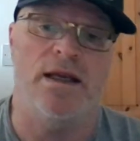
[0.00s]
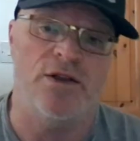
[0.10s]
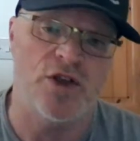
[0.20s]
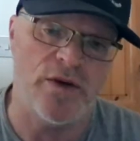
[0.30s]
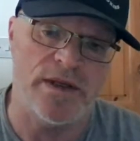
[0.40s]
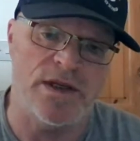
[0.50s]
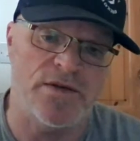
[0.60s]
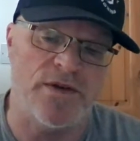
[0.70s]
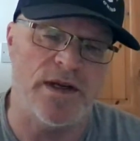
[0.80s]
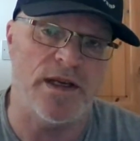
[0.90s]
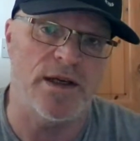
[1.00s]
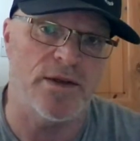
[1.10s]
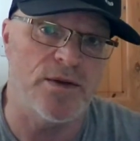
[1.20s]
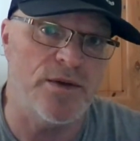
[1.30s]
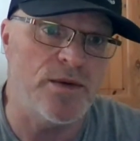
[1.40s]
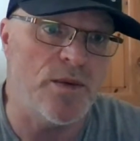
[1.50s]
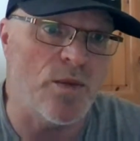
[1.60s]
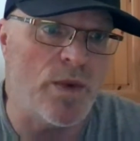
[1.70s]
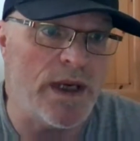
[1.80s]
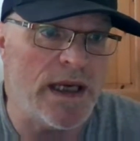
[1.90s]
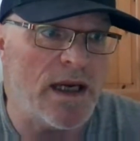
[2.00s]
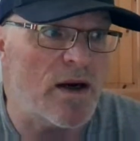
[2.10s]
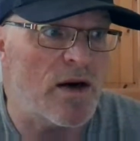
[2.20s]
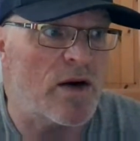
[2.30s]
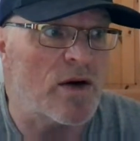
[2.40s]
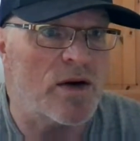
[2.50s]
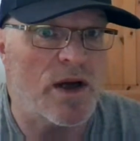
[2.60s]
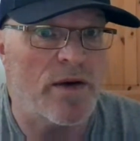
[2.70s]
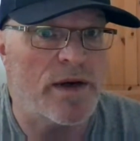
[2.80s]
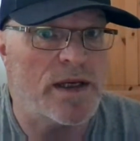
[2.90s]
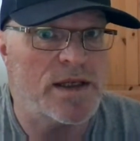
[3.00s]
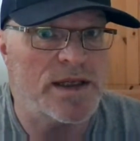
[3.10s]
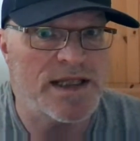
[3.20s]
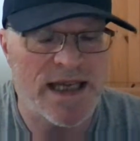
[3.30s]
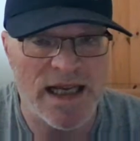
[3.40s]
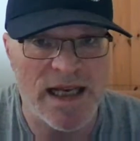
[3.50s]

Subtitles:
During this video, we are going to tell